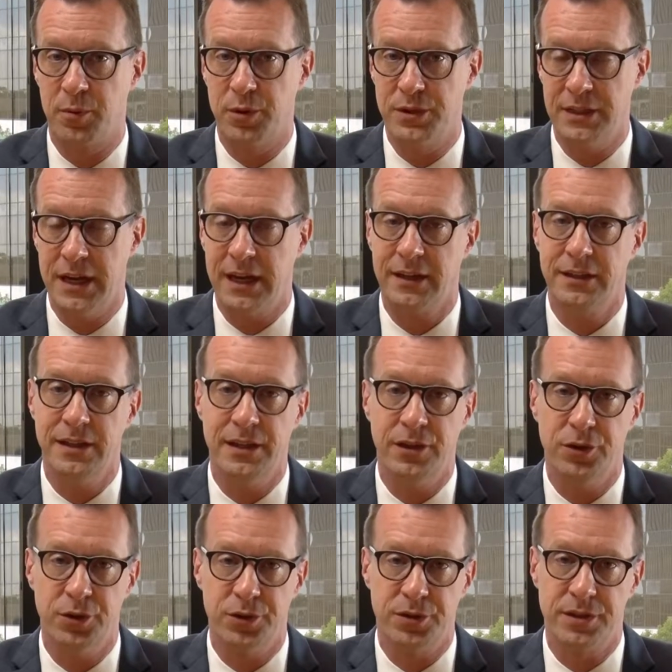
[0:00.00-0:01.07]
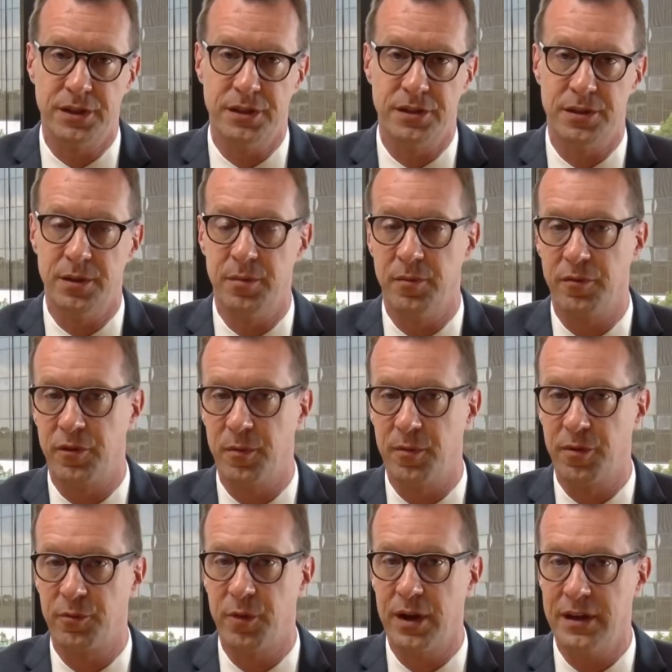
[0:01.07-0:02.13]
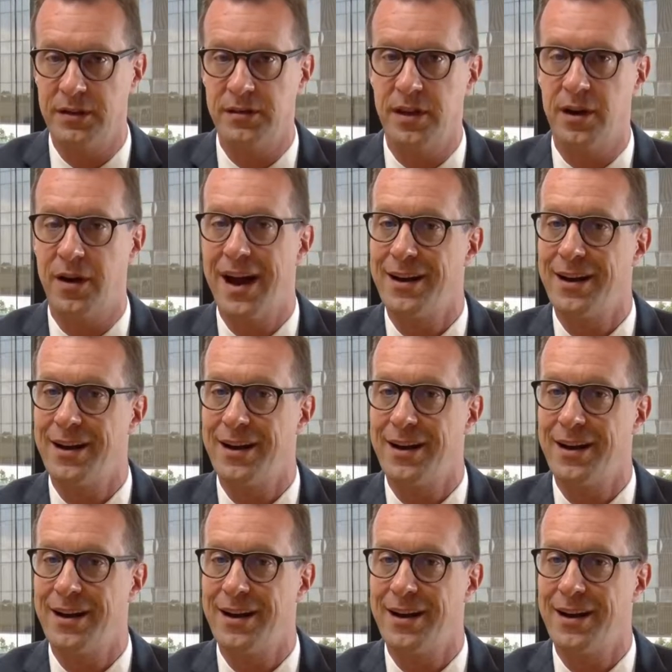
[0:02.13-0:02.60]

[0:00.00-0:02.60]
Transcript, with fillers: protecting your system from threats that are